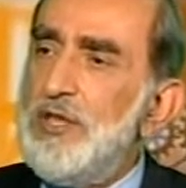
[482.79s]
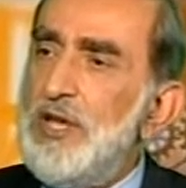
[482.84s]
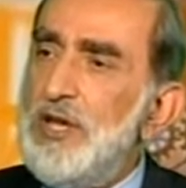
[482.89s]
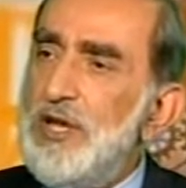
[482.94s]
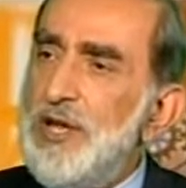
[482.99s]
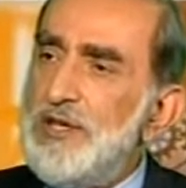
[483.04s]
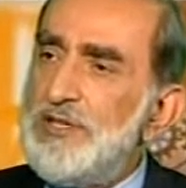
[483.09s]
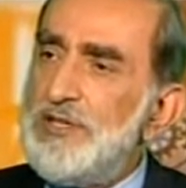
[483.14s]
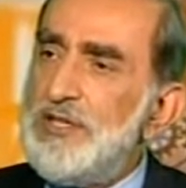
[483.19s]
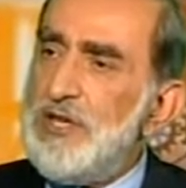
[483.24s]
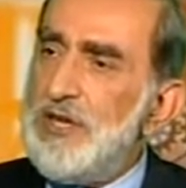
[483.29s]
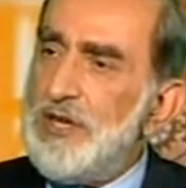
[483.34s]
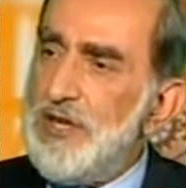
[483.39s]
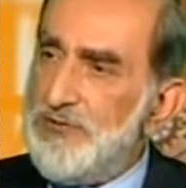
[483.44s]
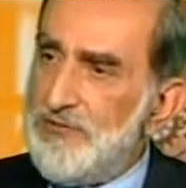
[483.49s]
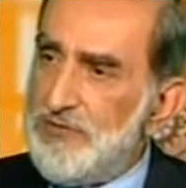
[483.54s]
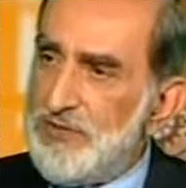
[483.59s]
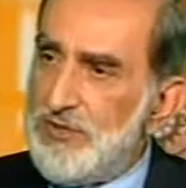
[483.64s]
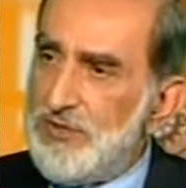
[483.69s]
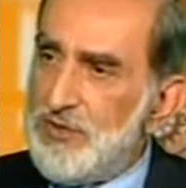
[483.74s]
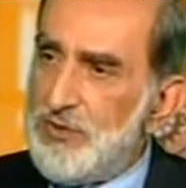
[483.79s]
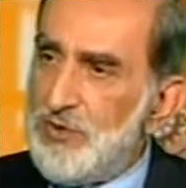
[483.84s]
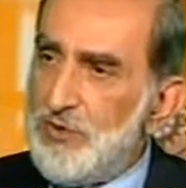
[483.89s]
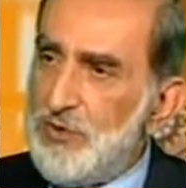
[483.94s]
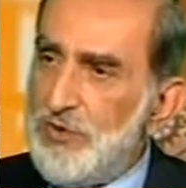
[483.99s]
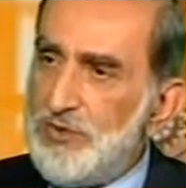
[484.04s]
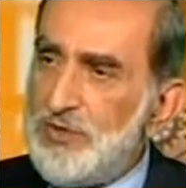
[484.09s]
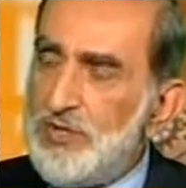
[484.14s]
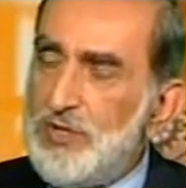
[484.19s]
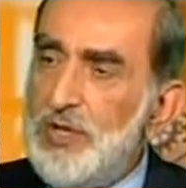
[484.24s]
Then as they left the
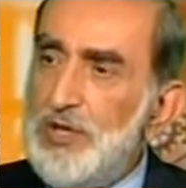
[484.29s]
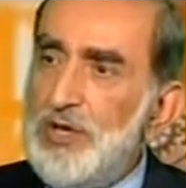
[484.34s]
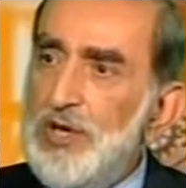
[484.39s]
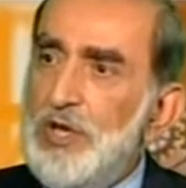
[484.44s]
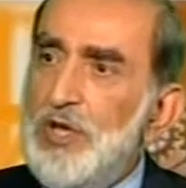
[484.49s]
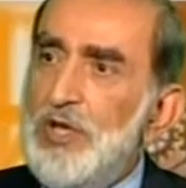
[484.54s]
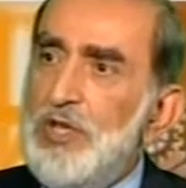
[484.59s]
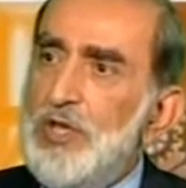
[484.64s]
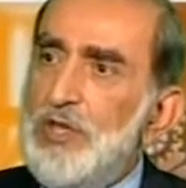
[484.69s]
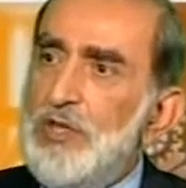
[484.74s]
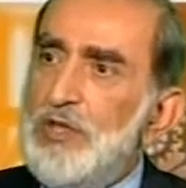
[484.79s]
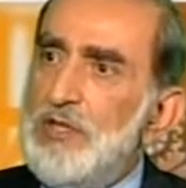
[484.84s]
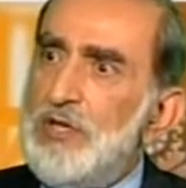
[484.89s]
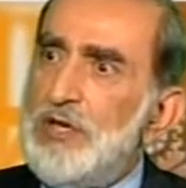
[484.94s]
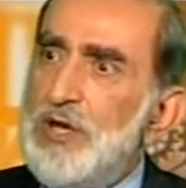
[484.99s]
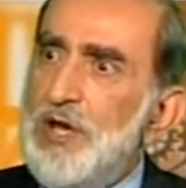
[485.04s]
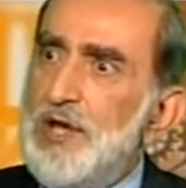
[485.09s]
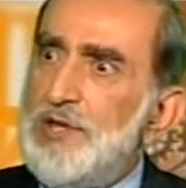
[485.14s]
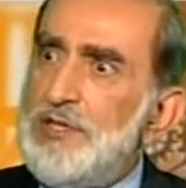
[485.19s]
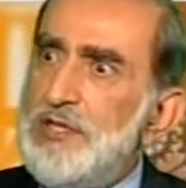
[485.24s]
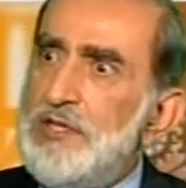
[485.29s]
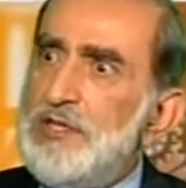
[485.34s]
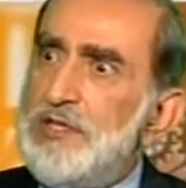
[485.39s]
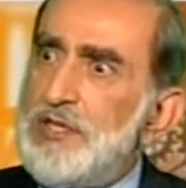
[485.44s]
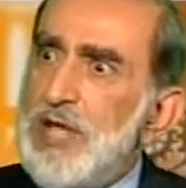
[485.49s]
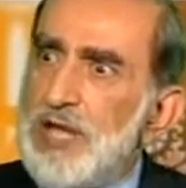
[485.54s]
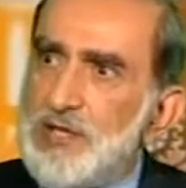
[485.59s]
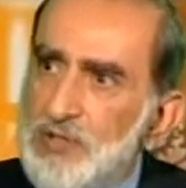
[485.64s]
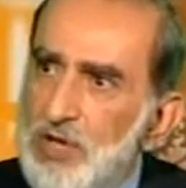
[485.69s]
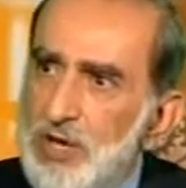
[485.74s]
court, the Qazi
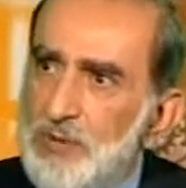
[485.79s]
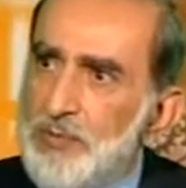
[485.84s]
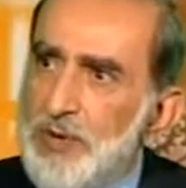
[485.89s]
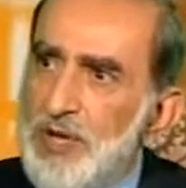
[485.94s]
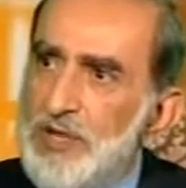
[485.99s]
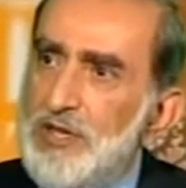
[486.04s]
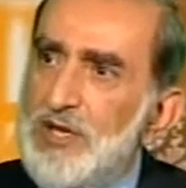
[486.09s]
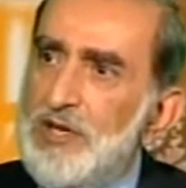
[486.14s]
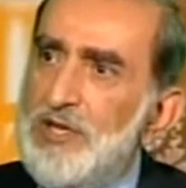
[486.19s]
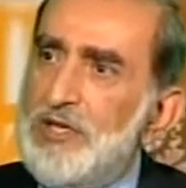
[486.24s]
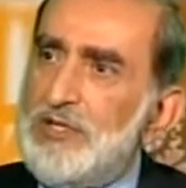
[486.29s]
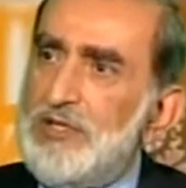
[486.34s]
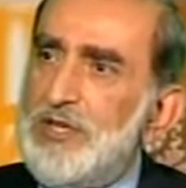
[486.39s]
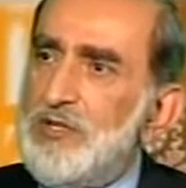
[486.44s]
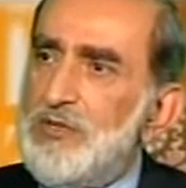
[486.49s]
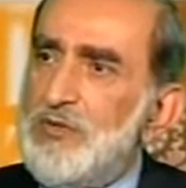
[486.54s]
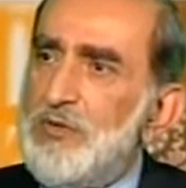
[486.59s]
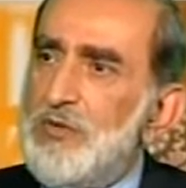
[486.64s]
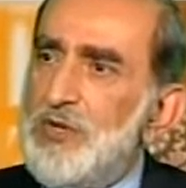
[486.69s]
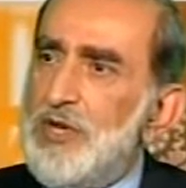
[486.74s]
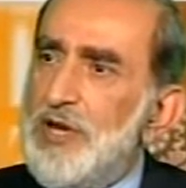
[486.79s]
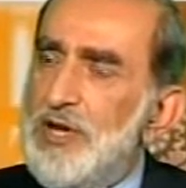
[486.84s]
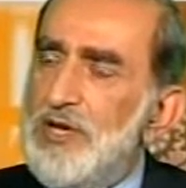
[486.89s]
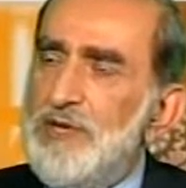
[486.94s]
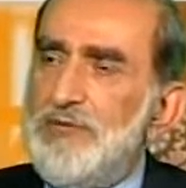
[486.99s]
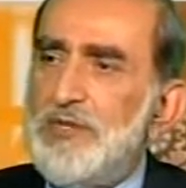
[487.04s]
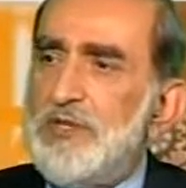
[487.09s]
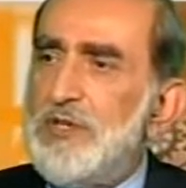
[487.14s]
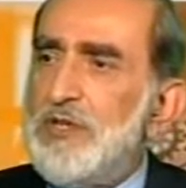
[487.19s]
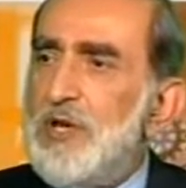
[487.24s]
stand up and then he said to the
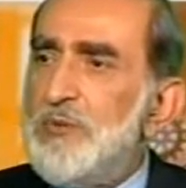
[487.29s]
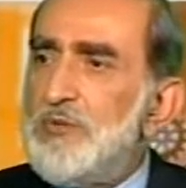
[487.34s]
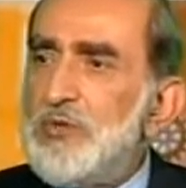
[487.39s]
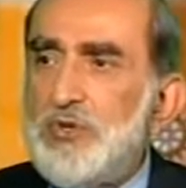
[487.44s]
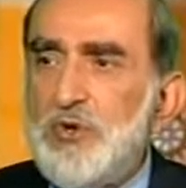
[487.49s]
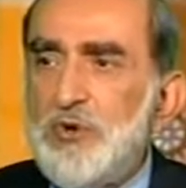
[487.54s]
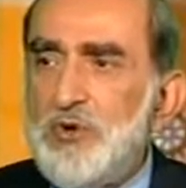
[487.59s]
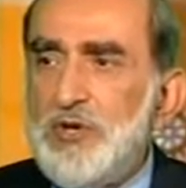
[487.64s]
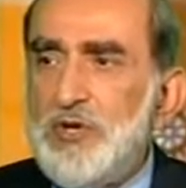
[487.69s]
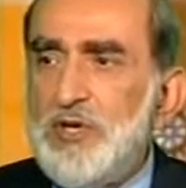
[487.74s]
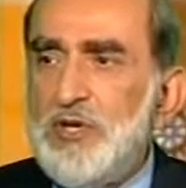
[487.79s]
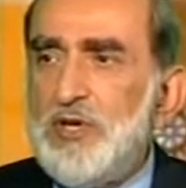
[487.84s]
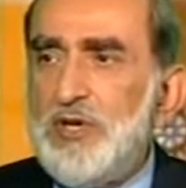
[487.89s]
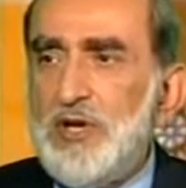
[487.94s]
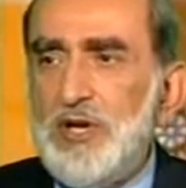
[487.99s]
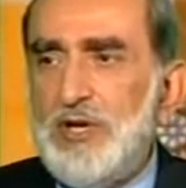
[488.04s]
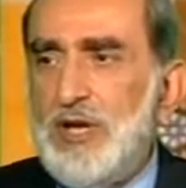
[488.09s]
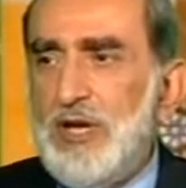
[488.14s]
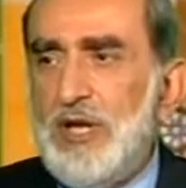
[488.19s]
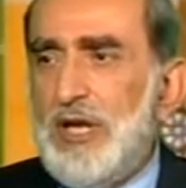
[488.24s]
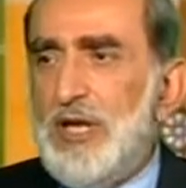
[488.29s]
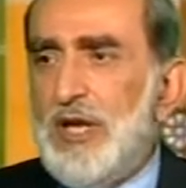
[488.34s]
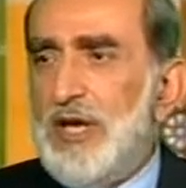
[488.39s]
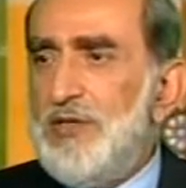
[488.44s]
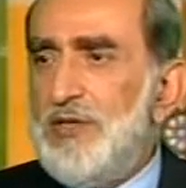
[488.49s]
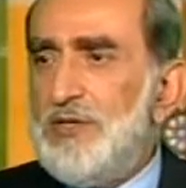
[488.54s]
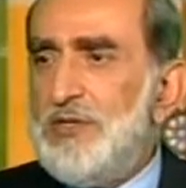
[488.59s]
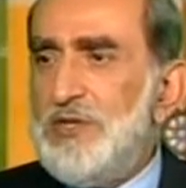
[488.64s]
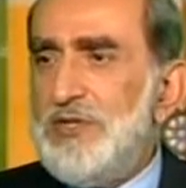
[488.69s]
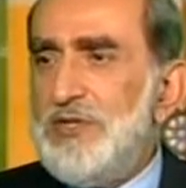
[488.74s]
Caliph, he said, I'm sorry and,
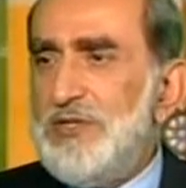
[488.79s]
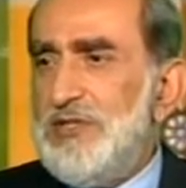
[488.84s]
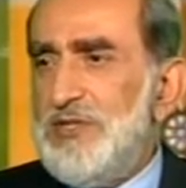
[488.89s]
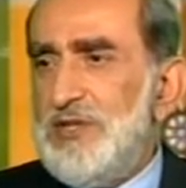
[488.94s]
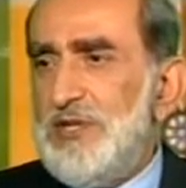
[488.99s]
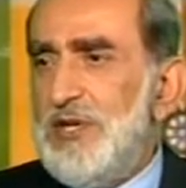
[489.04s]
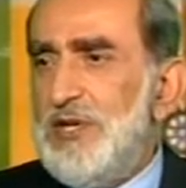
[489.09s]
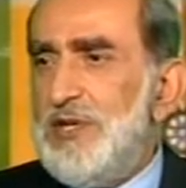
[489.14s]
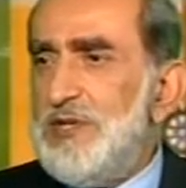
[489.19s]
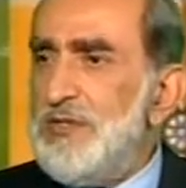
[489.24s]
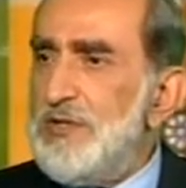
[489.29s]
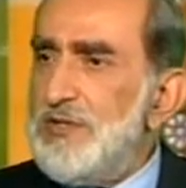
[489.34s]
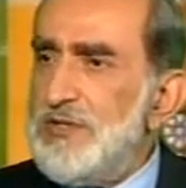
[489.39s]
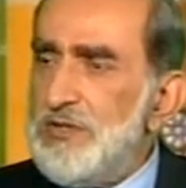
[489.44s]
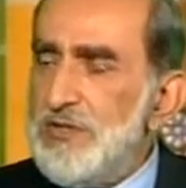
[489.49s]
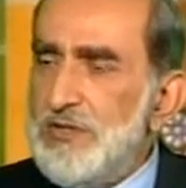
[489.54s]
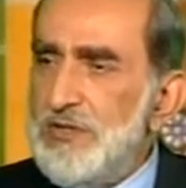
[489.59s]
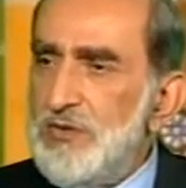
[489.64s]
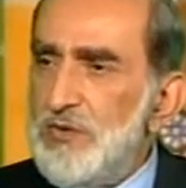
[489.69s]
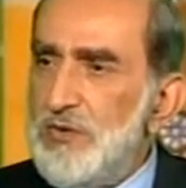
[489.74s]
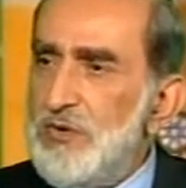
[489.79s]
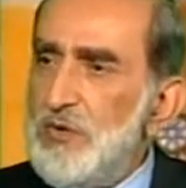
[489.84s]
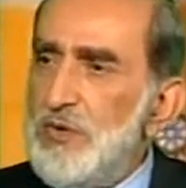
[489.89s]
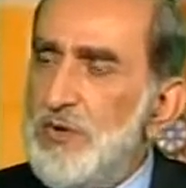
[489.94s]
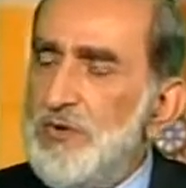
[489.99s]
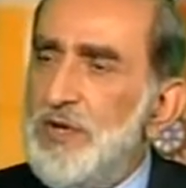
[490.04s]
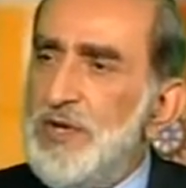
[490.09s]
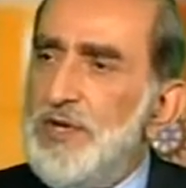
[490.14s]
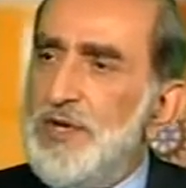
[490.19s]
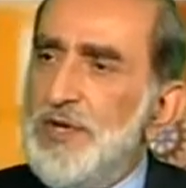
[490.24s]
and, this is the case, this is, you know, the
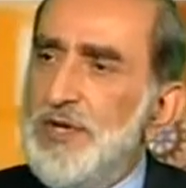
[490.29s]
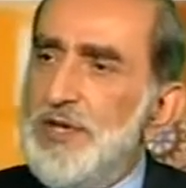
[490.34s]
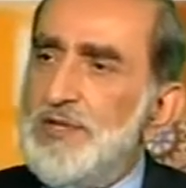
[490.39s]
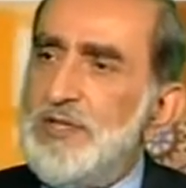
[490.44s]
Lord.